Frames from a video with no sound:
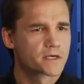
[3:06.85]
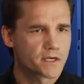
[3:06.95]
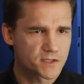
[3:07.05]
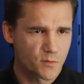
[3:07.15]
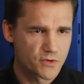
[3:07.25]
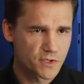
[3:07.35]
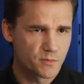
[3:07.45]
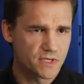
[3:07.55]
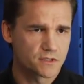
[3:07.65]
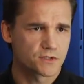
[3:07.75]
Customers can
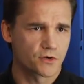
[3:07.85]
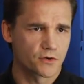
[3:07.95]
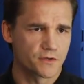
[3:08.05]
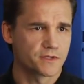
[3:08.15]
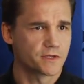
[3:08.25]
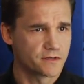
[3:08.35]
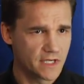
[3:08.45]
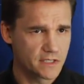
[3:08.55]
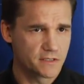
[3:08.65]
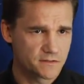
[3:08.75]
be assured that their
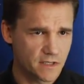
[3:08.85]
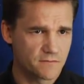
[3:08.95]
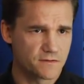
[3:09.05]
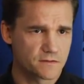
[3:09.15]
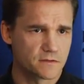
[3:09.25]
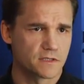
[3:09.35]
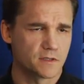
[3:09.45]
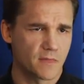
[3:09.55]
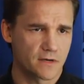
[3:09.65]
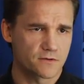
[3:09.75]
data is safe in
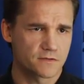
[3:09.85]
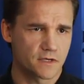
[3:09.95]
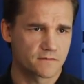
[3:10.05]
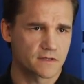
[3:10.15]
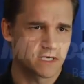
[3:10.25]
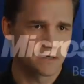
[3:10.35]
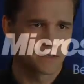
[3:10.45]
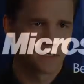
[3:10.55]
the Microsoft Cloud.